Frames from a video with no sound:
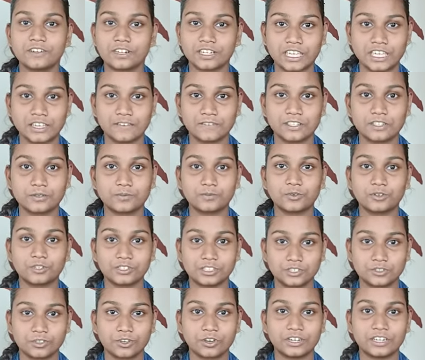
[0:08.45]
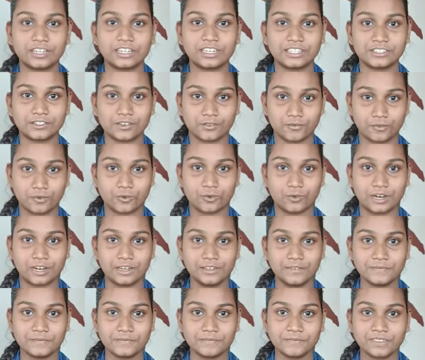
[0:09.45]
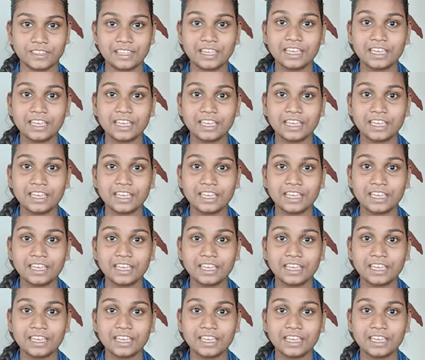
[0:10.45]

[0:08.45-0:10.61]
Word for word: working with sports authorities of Goa,